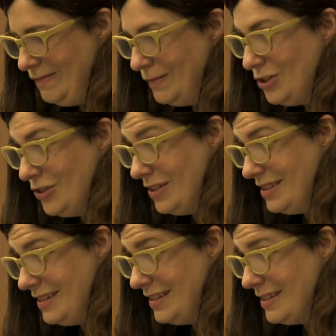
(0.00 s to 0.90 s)
But you can
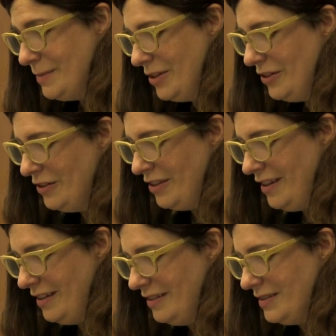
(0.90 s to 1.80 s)
see some other
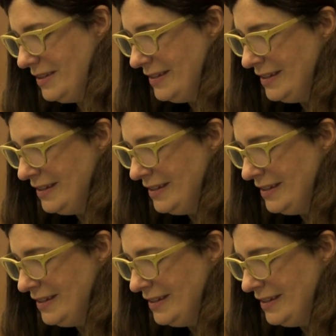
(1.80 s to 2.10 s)
things.